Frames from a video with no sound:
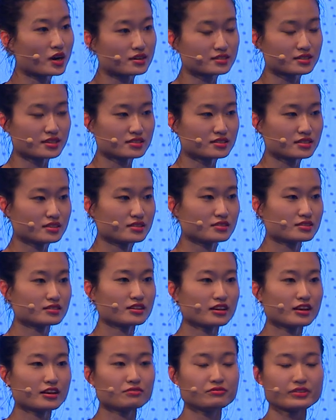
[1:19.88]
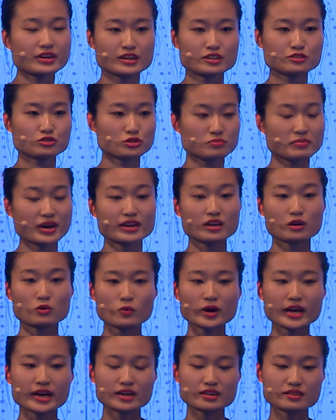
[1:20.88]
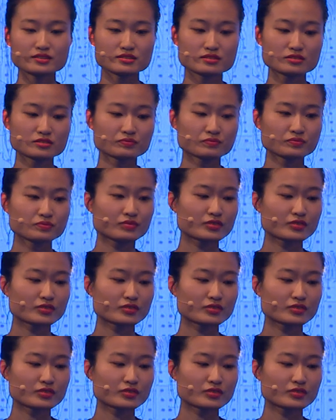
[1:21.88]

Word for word: processes in various dramatic ways.